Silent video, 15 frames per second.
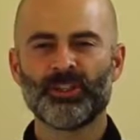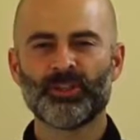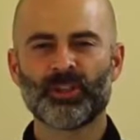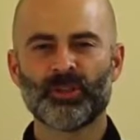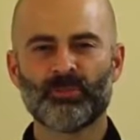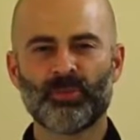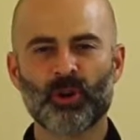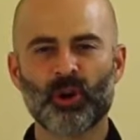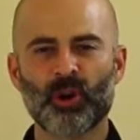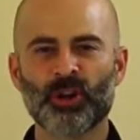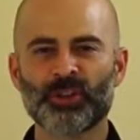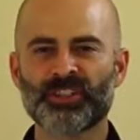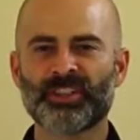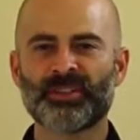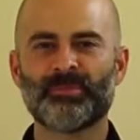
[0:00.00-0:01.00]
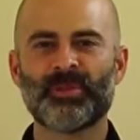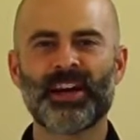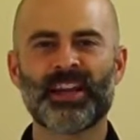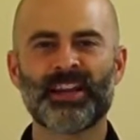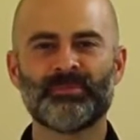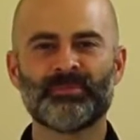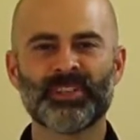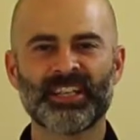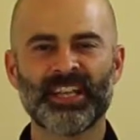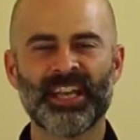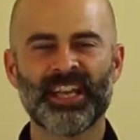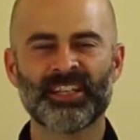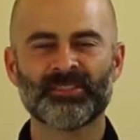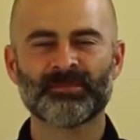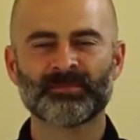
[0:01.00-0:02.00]
You can pause at the bottom.
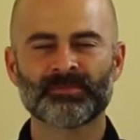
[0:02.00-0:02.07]
Again.